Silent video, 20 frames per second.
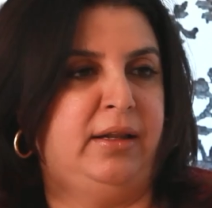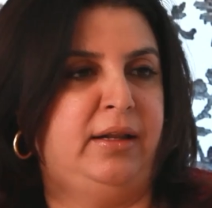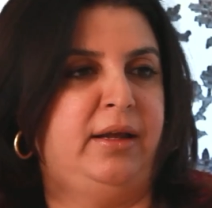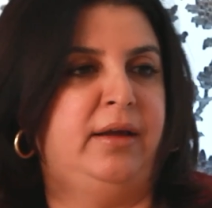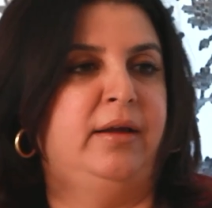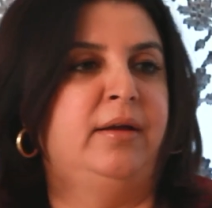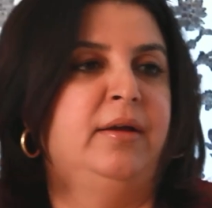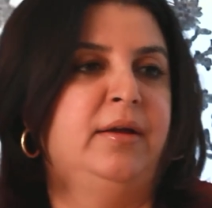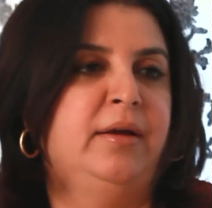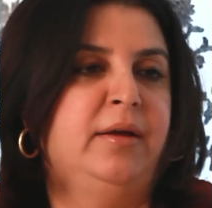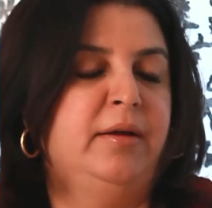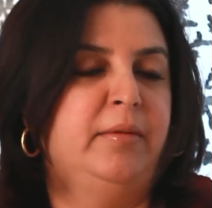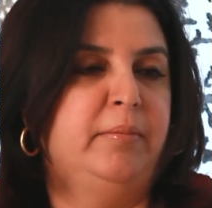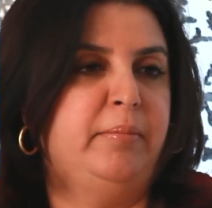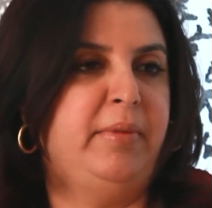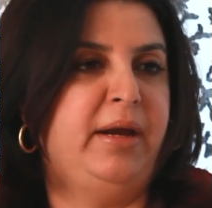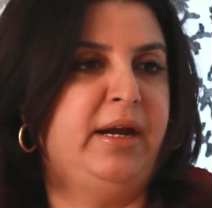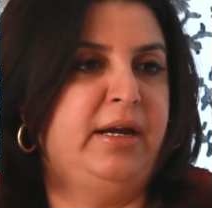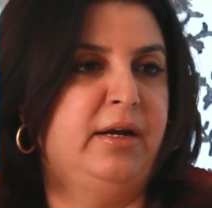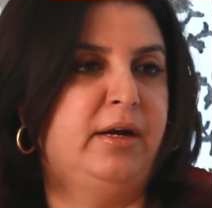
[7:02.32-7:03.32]
they
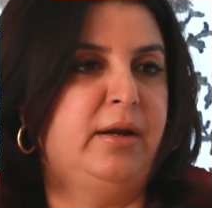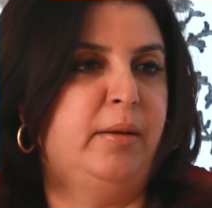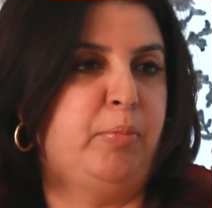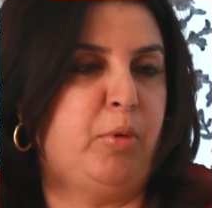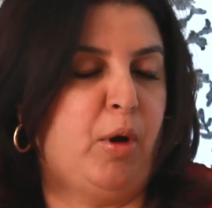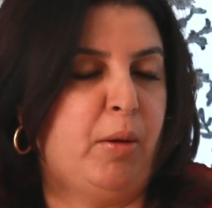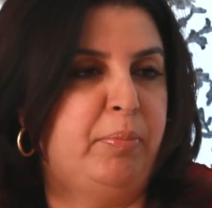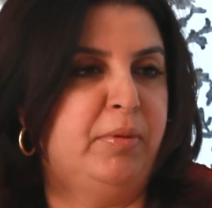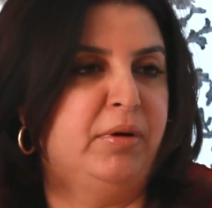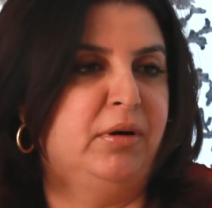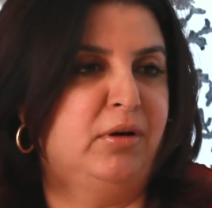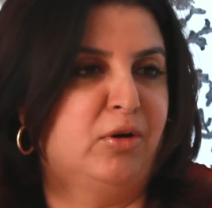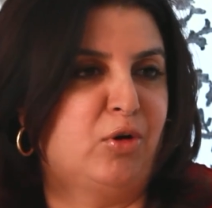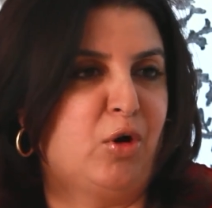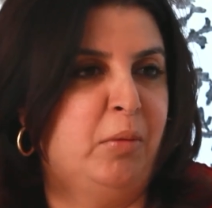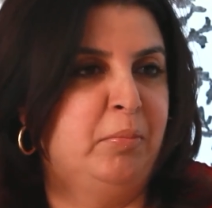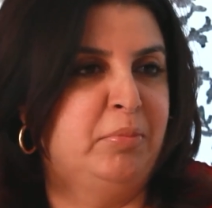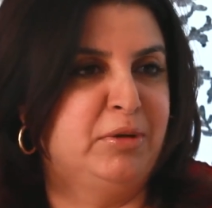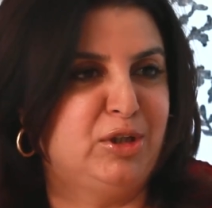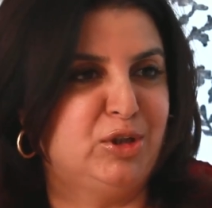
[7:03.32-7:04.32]
made it a proper
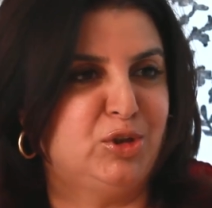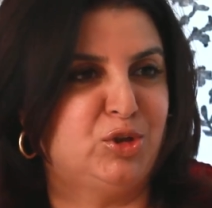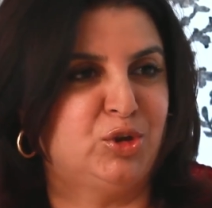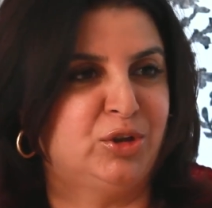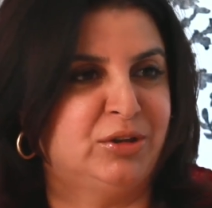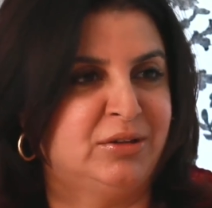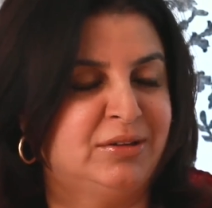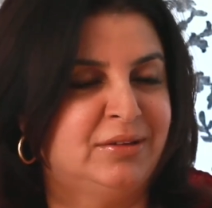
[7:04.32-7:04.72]
competition.